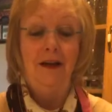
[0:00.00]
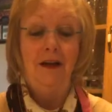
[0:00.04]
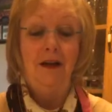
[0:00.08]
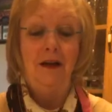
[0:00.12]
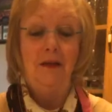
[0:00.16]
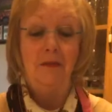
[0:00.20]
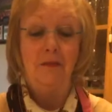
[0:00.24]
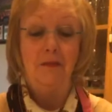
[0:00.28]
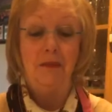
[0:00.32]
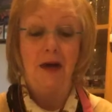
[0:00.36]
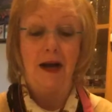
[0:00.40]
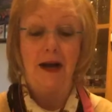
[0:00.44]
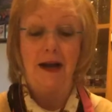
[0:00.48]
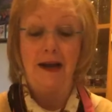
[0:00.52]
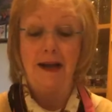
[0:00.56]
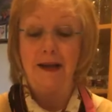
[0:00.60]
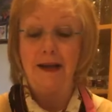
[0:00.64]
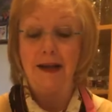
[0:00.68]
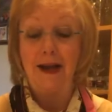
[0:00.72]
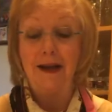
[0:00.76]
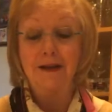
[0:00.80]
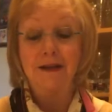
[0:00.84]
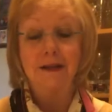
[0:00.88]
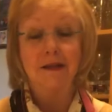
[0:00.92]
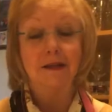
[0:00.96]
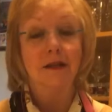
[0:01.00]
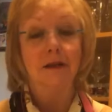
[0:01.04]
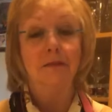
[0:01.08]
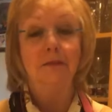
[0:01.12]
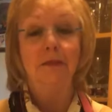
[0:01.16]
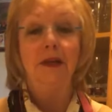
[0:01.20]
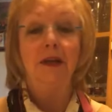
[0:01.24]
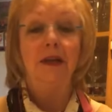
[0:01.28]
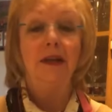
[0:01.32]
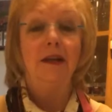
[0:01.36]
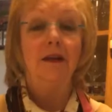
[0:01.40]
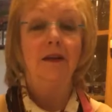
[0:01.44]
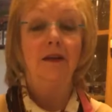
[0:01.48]
my
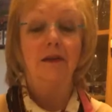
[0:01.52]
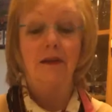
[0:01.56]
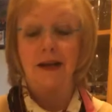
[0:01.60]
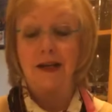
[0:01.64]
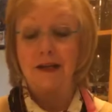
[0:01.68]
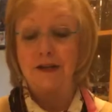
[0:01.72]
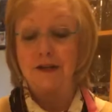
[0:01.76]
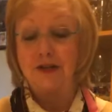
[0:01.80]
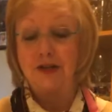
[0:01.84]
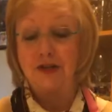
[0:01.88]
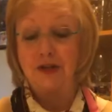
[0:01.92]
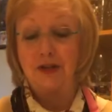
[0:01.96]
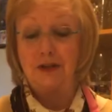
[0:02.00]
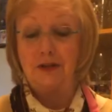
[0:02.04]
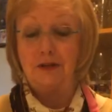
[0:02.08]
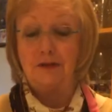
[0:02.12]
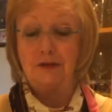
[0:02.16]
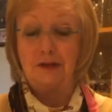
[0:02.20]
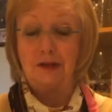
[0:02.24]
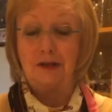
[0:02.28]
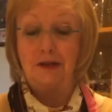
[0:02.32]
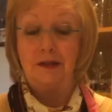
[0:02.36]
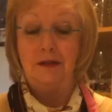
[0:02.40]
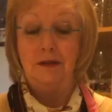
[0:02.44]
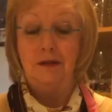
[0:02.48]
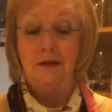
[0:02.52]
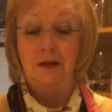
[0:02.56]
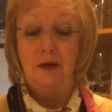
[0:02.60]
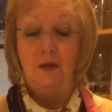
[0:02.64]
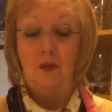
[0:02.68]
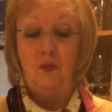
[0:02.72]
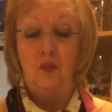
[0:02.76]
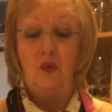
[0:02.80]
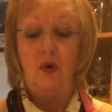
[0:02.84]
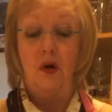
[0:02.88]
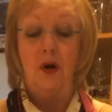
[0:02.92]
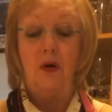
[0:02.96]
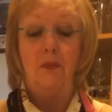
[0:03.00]
yet-to-be grandchildren
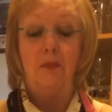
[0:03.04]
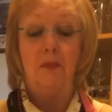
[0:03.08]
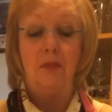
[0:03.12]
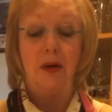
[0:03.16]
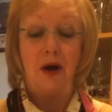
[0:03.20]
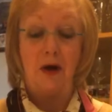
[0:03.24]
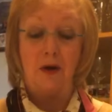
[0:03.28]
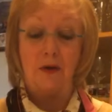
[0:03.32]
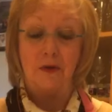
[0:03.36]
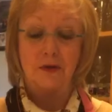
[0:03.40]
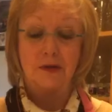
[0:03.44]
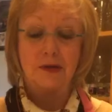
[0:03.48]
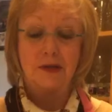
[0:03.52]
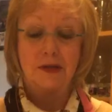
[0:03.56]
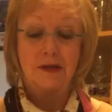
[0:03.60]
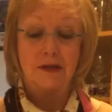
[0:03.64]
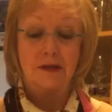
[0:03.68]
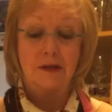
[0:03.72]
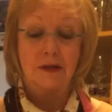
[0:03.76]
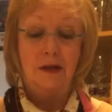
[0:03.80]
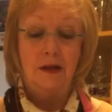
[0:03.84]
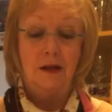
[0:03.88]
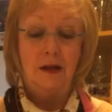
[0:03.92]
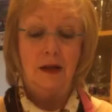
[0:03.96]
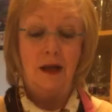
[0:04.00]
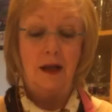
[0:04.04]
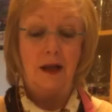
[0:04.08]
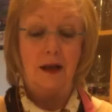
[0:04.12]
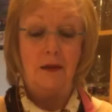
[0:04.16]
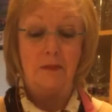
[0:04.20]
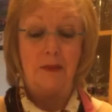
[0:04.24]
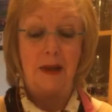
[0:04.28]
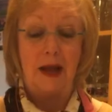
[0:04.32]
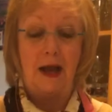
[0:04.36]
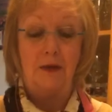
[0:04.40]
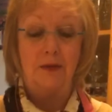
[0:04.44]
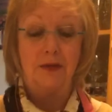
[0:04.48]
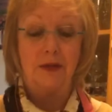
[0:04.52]
will boast
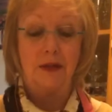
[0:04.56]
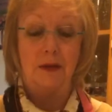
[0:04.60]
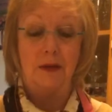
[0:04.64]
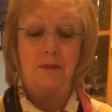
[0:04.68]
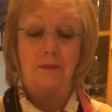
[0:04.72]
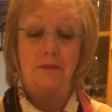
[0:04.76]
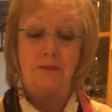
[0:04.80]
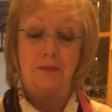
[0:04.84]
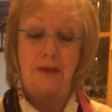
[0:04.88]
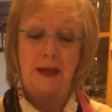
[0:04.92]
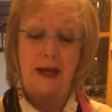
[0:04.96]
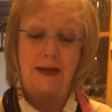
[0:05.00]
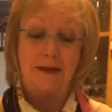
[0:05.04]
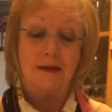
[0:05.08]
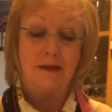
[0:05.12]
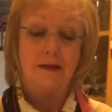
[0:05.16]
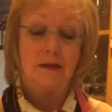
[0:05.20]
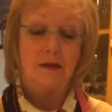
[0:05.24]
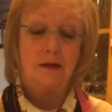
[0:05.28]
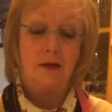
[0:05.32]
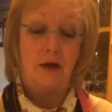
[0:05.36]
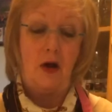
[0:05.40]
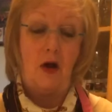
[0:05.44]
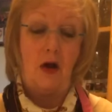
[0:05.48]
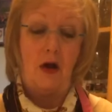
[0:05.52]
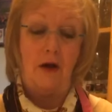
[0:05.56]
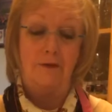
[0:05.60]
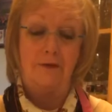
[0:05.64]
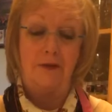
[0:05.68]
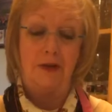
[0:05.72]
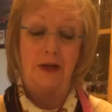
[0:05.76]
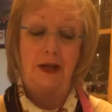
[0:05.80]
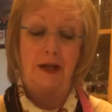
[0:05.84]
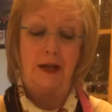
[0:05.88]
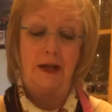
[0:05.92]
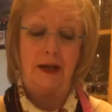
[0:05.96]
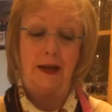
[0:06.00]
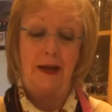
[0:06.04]
about the best coffee
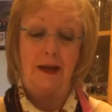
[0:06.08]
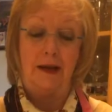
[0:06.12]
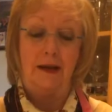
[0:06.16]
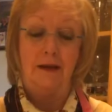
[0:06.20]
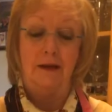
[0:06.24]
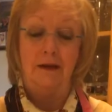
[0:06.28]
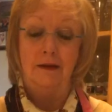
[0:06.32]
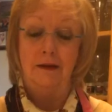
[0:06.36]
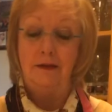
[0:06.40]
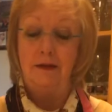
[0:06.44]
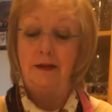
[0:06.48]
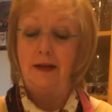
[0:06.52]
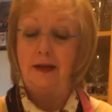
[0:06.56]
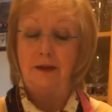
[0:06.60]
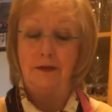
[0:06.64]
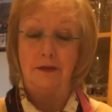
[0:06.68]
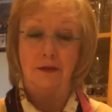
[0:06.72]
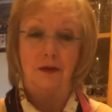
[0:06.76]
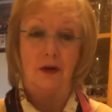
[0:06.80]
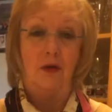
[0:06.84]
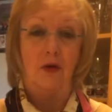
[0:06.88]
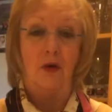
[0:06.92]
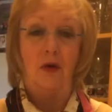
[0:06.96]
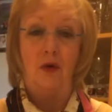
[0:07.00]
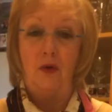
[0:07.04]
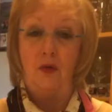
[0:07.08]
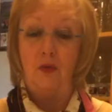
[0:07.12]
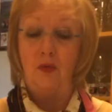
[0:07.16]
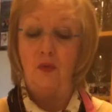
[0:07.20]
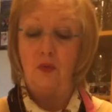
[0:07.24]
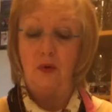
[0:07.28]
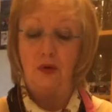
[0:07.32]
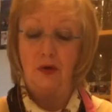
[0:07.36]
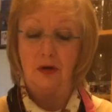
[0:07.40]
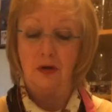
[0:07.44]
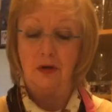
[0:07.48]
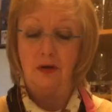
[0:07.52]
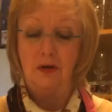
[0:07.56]
cake in the whole
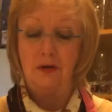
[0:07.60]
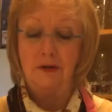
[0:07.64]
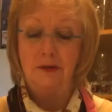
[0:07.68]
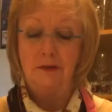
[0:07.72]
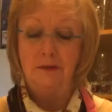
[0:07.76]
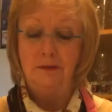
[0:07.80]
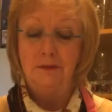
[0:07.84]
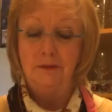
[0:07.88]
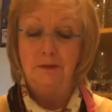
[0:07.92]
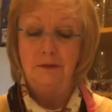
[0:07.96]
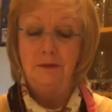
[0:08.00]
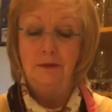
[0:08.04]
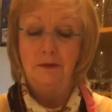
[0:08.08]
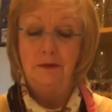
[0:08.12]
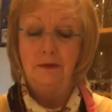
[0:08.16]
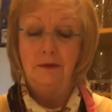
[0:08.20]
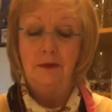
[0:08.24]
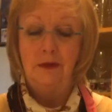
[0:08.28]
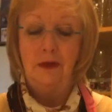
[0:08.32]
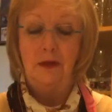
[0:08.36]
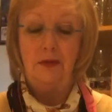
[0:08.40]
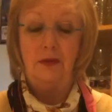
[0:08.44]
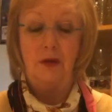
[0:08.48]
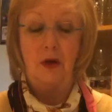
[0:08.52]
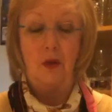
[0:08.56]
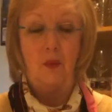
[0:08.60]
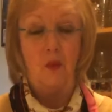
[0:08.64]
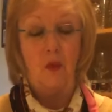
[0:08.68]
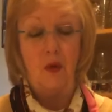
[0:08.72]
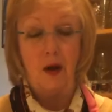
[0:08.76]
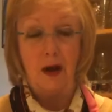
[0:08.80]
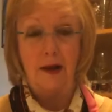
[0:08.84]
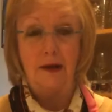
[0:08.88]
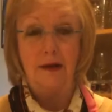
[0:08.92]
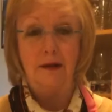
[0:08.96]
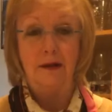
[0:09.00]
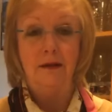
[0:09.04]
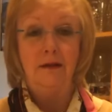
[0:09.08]
world, the
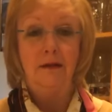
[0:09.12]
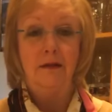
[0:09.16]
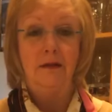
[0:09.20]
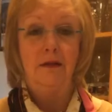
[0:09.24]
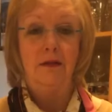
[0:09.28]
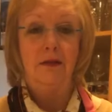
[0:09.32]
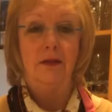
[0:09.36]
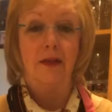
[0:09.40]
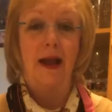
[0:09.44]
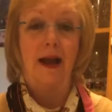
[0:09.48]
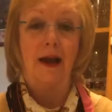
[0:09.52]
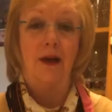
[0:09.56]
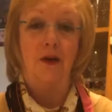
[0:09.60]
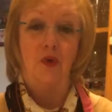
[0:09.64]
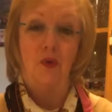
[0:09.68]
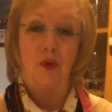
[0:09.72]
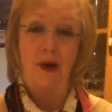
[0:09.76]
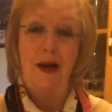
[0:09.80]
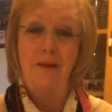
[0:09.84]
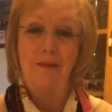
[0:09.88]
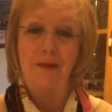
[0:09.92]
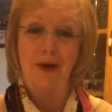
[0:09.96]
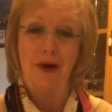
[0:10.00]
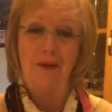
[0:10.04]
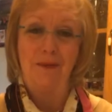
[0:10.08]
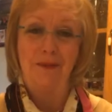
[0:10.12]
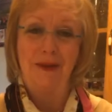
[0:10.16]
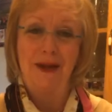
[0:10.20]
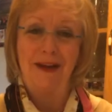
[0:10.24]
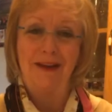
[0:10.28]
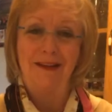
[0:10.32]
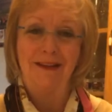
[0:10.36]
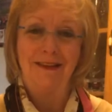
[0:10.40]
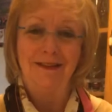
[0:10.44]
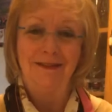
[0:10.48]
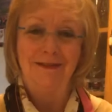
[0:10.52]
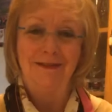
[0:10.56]
one that Grandma made."